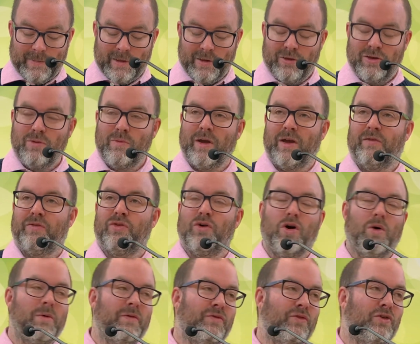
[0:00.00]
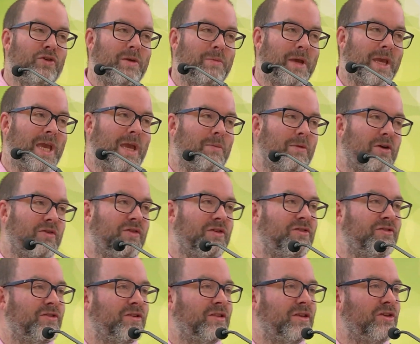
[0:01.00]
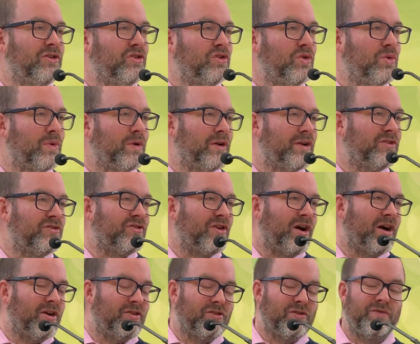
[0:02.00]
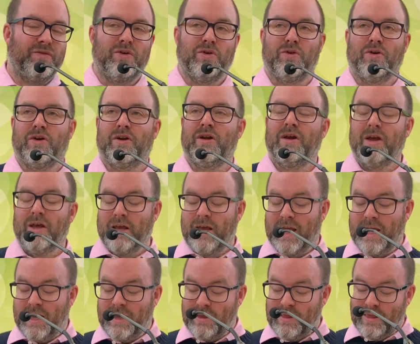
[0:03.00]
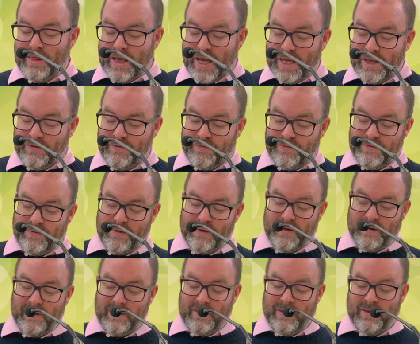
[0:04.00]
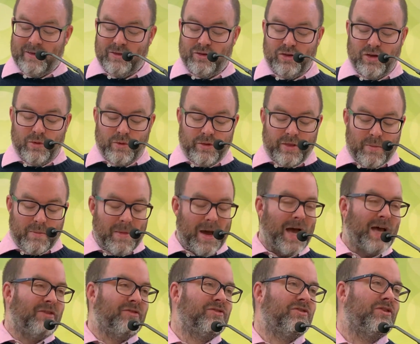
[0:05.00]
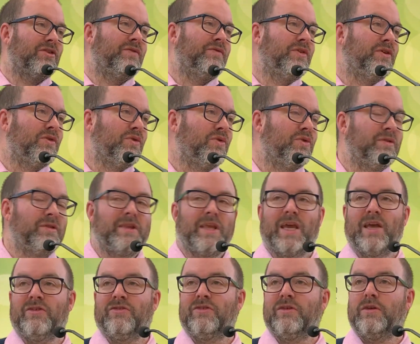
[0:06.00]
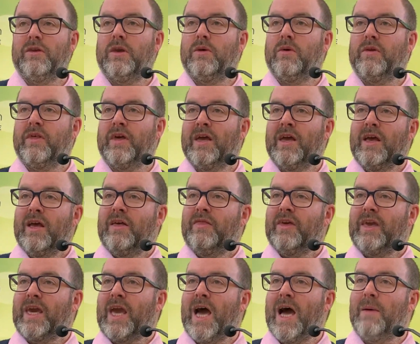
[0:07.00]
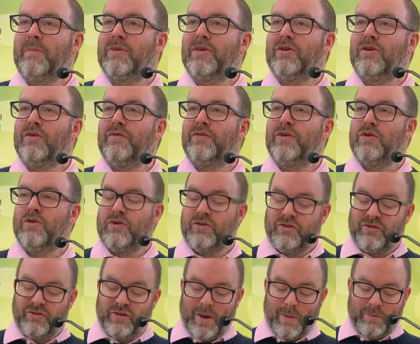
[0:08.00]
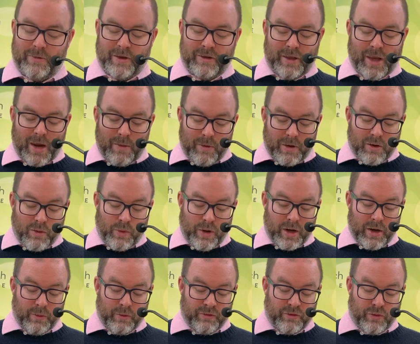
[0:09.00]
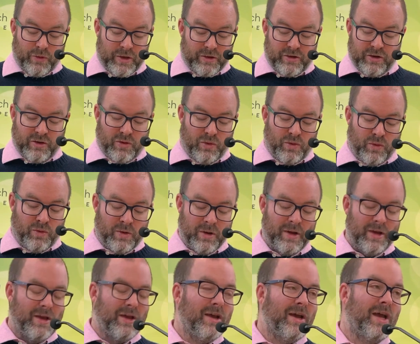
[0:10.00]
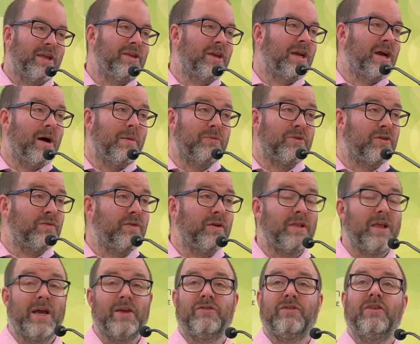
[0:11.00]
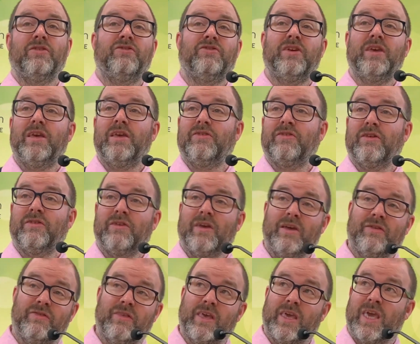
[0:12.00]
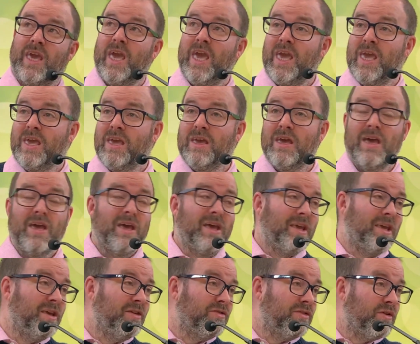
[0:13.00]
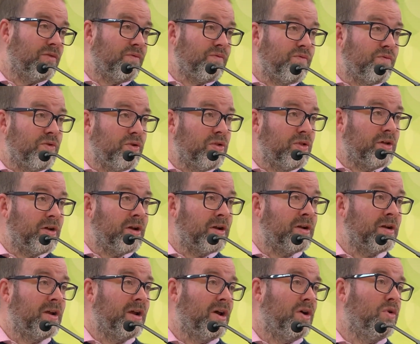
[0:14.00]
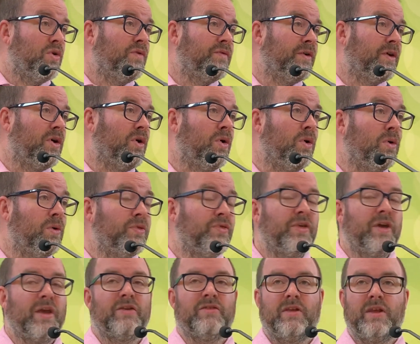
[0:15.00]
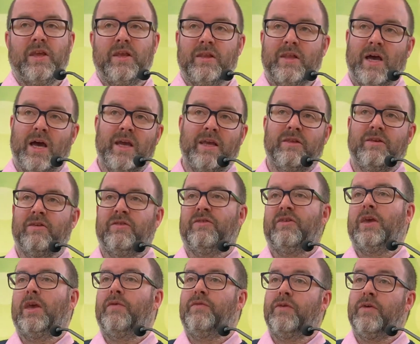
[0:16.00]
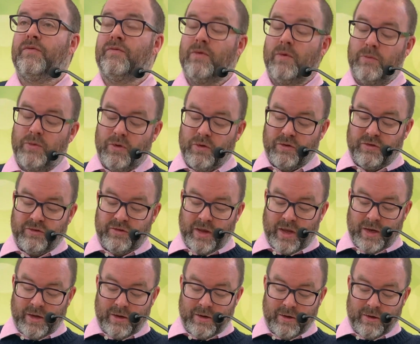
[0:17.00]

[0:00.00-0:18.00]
You might have thought before you became a Christian that you were in charge of your life. You were the master of your own destiny. You were the captain of your ship, determining where it was going to go. And you come to realize that Jesus is the king. He's the ruler over all things. And he died to save you from your sin.